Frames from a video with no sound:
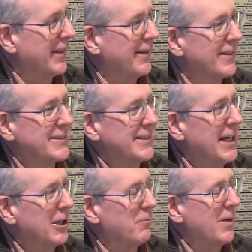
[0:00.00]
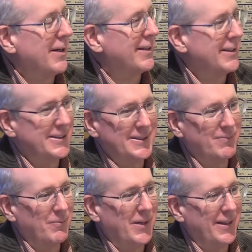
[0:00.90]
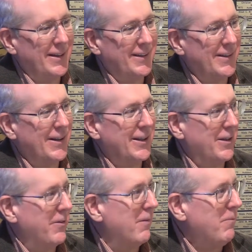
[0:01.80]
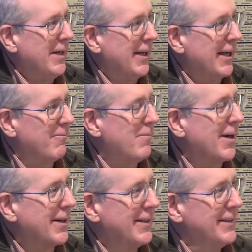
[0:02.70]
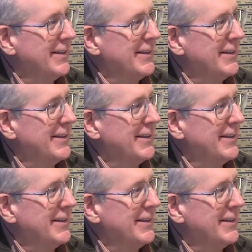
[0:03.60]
their standard mark has been called the beehive mark.